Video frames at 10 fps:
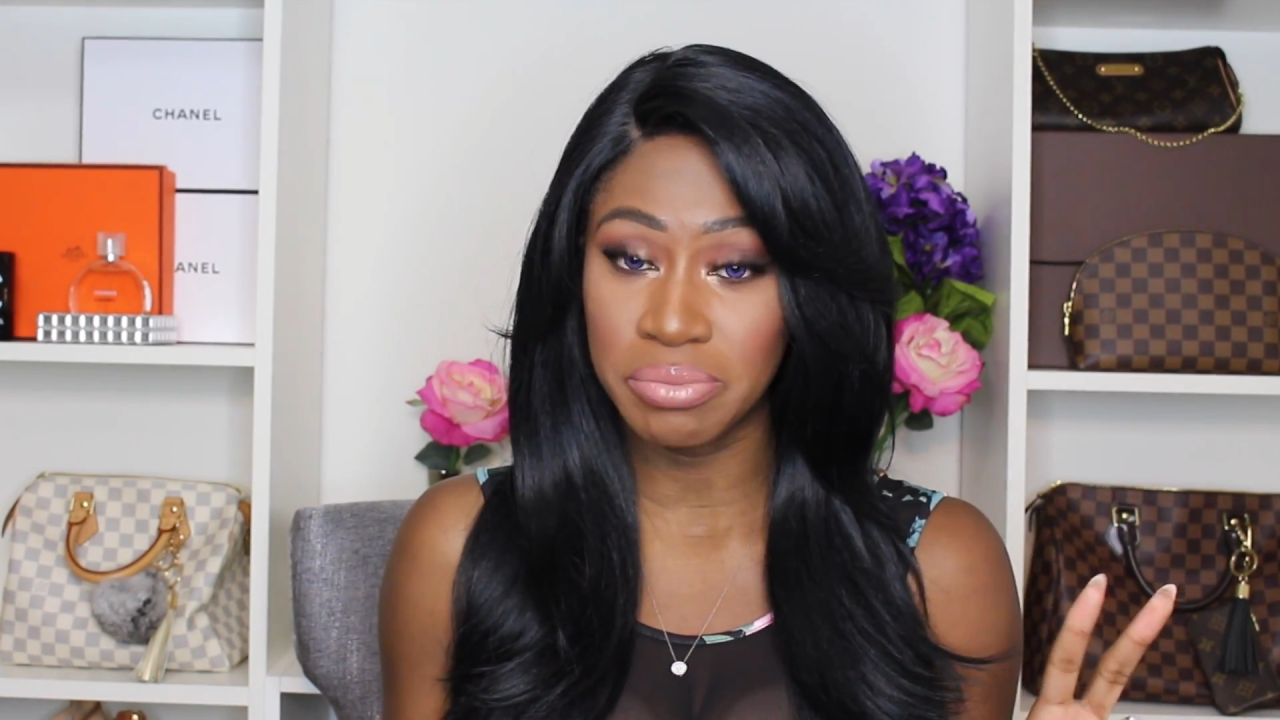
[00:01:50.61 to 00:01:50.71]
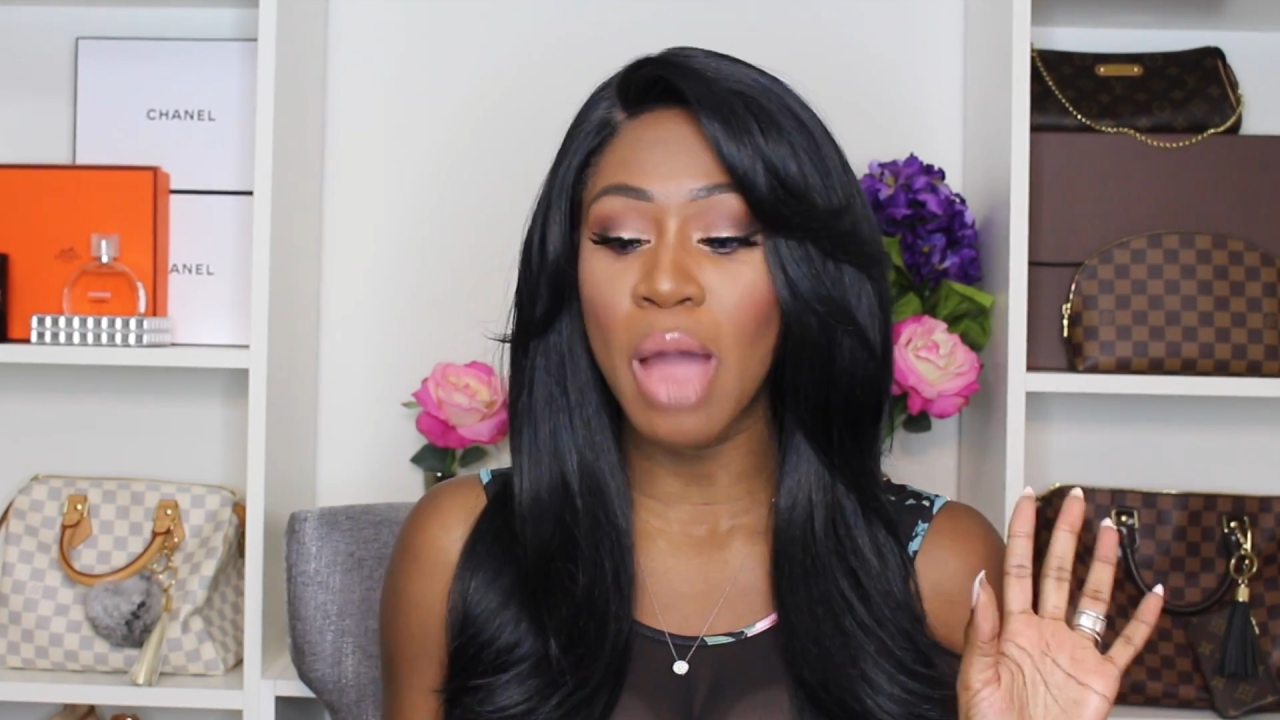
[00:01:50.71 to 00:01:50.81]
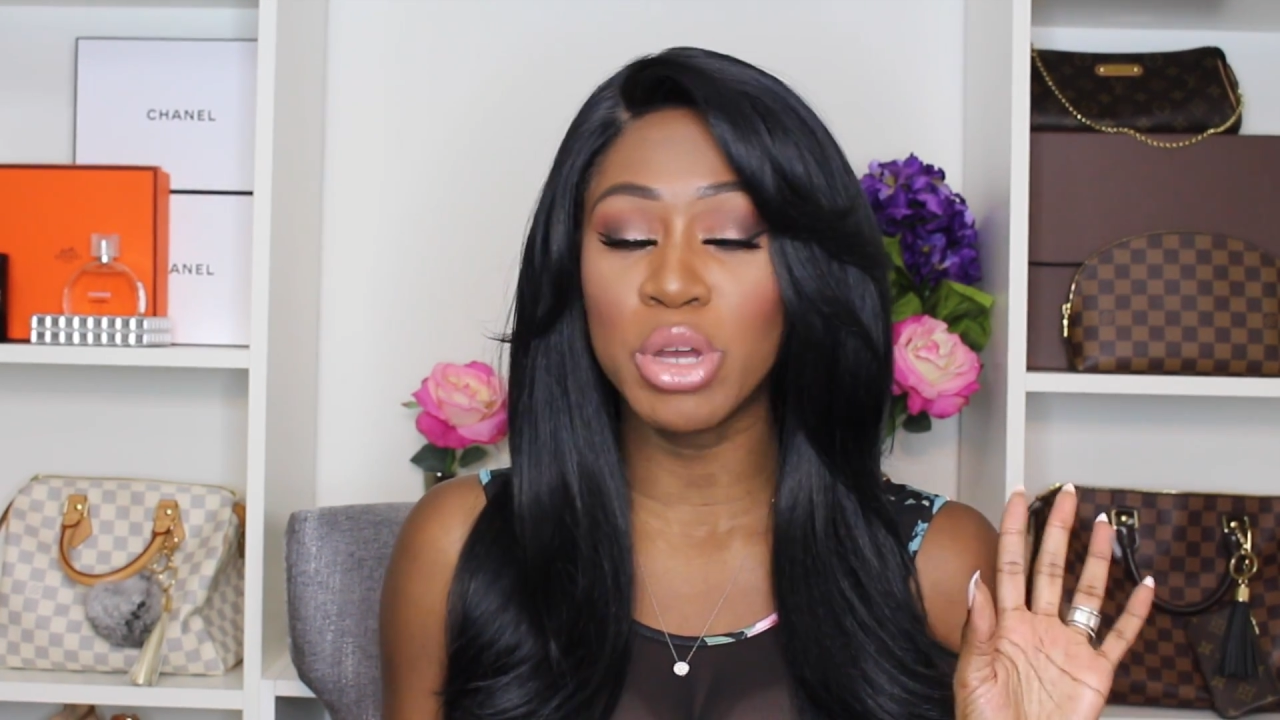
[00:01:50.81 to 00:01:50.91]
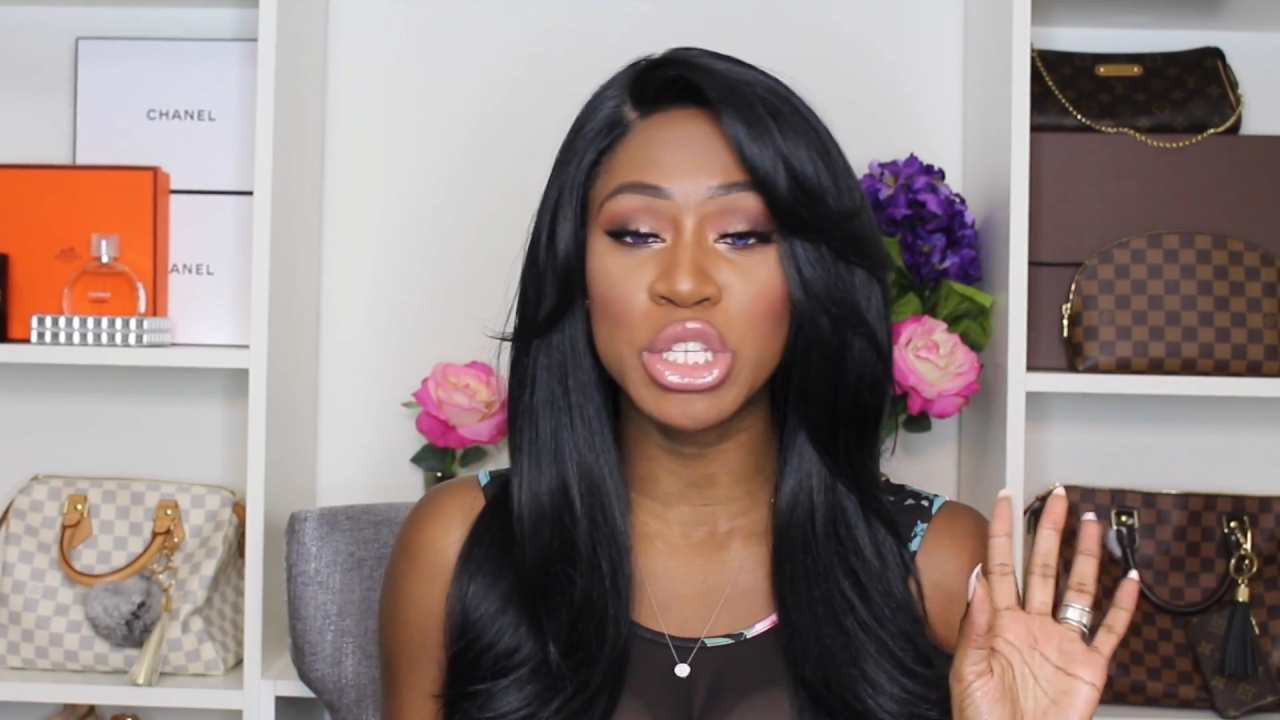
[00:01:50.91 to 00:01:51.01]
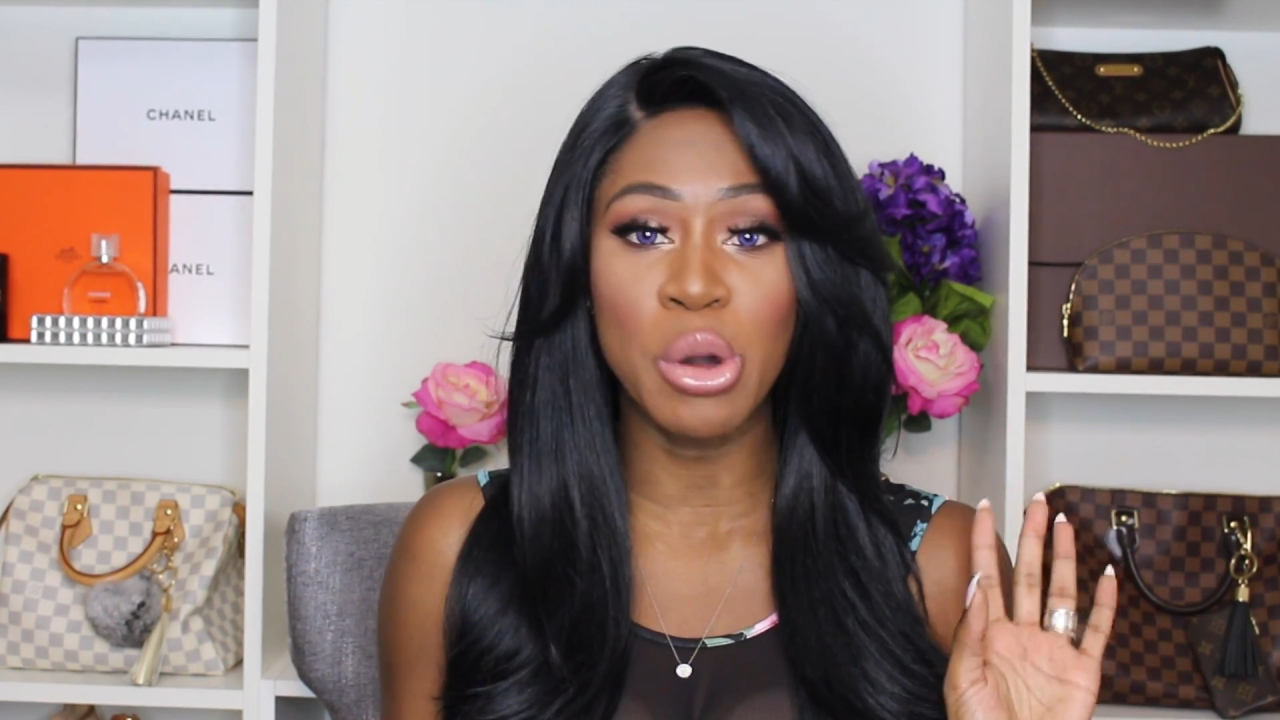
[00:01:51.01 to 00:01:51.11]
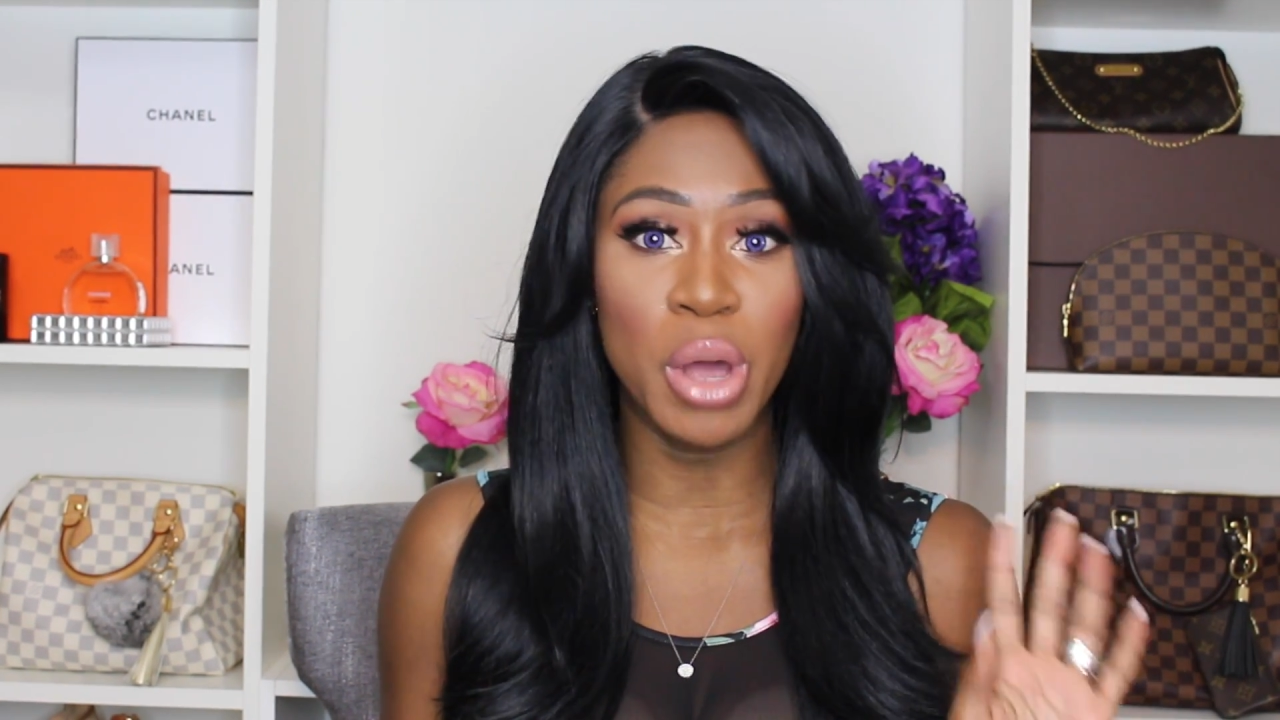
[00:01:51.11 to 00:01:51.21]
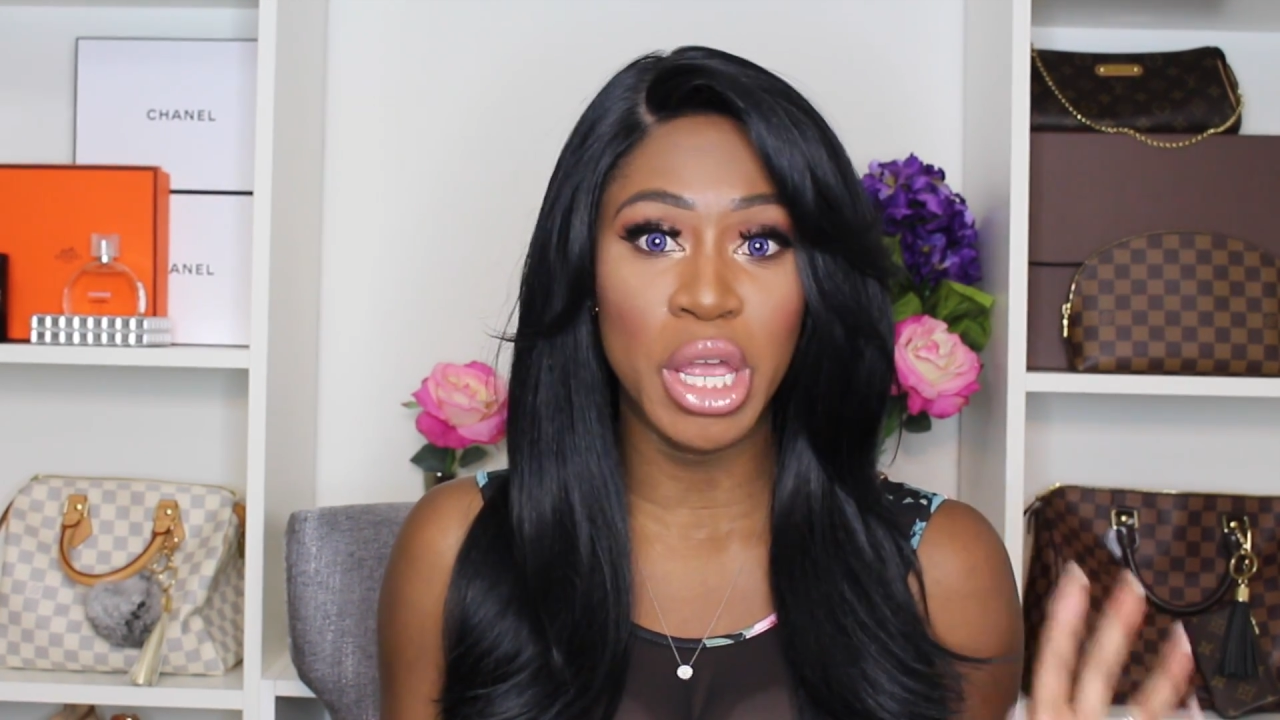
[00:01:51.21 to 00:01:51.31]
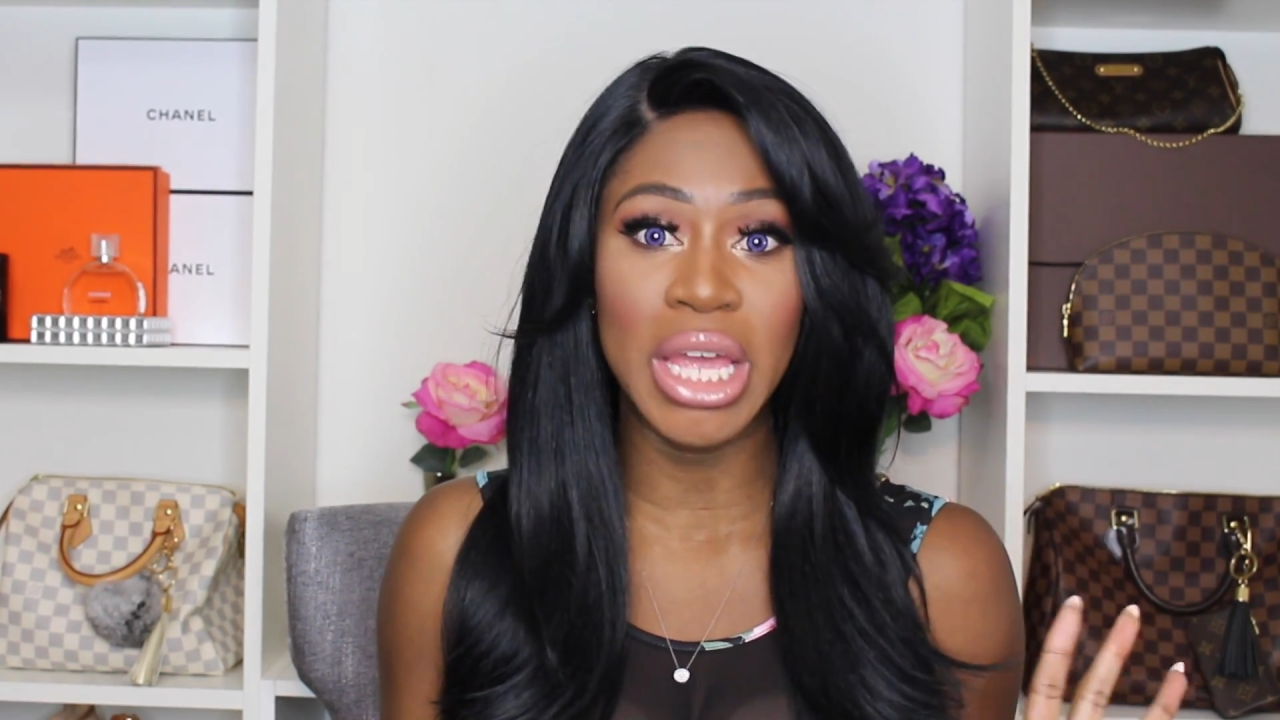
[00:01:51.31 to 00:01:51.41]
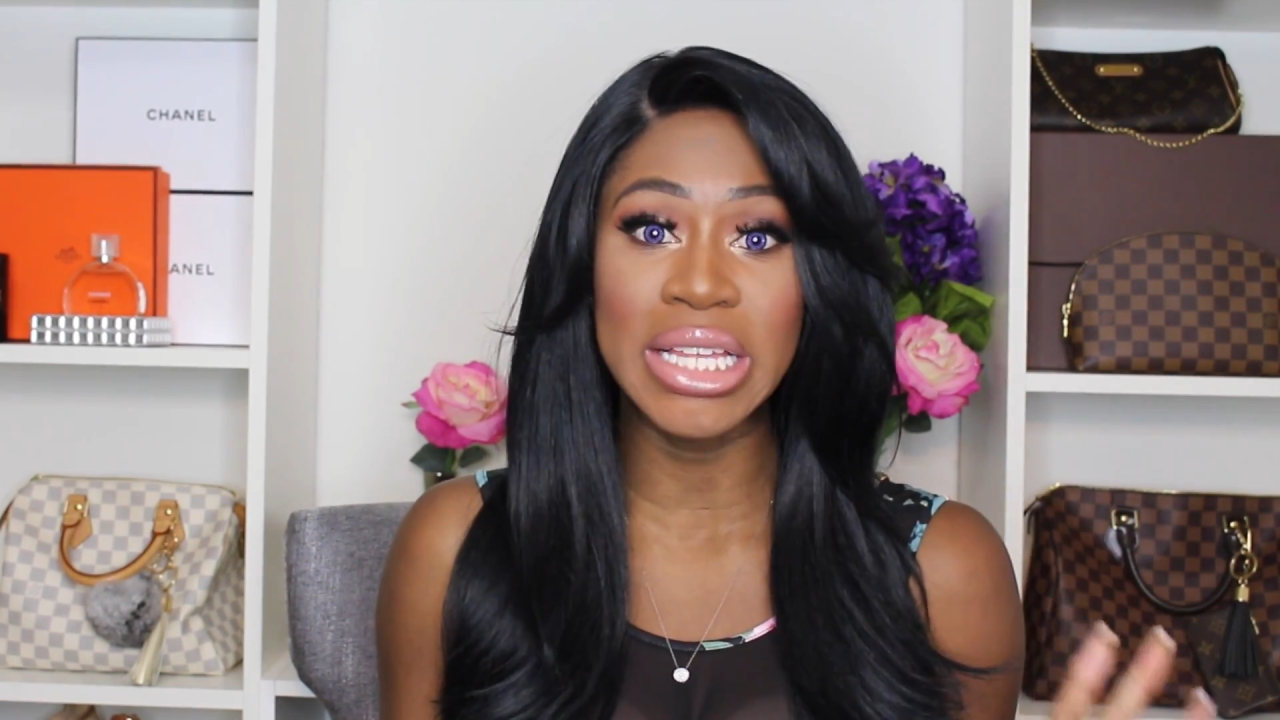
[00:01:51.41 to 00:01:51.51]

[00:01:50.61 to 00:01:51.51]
I was going